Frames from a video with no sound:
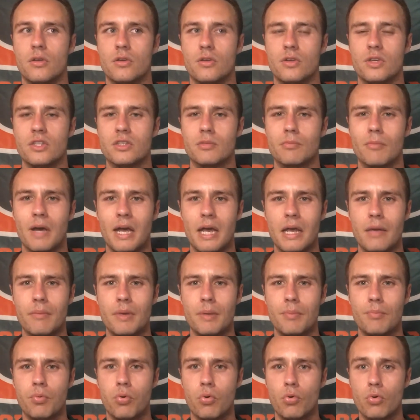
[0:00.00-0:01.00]
Does
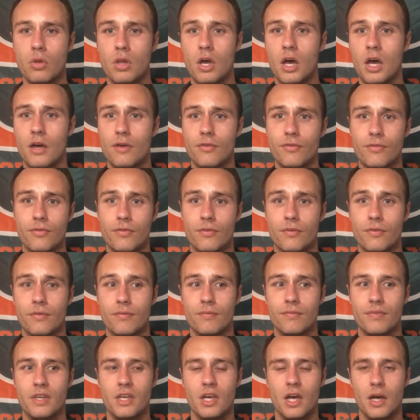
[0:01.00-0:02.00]
Miami pull off
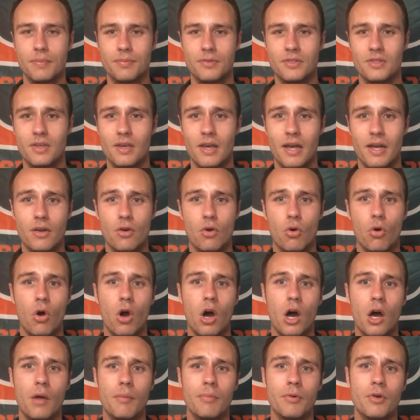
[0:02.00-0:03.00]
the upset? I know
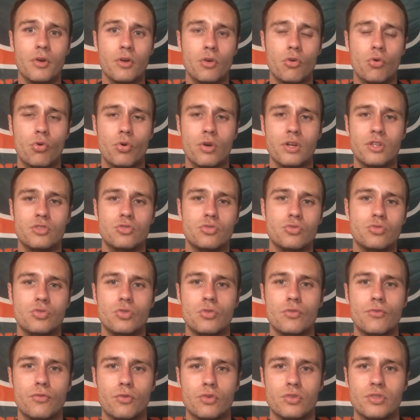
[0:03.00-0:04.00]
Auburn, according to
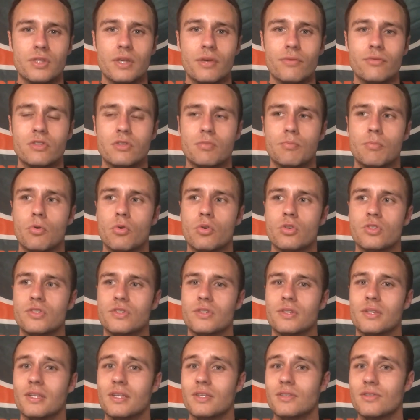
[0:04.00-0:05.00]
247
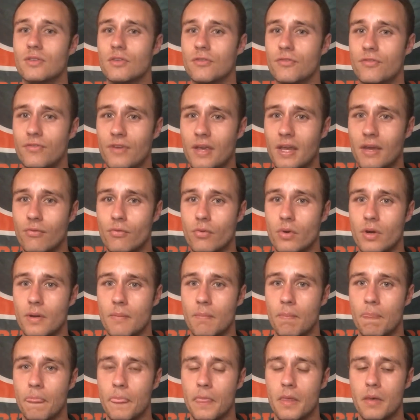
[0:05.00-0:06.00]
Sports, is the favorite.
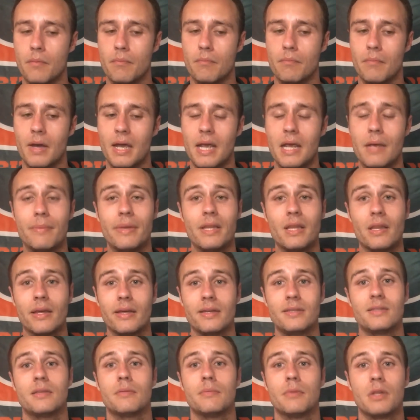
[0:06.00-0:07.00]
Miami
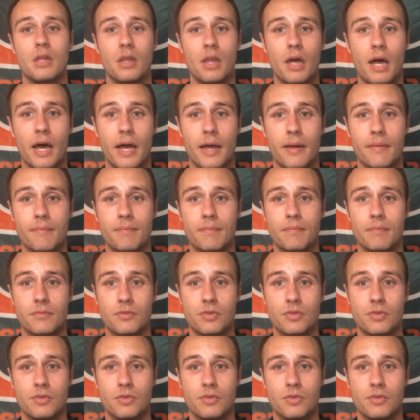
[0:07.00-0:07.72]
likes him a lot.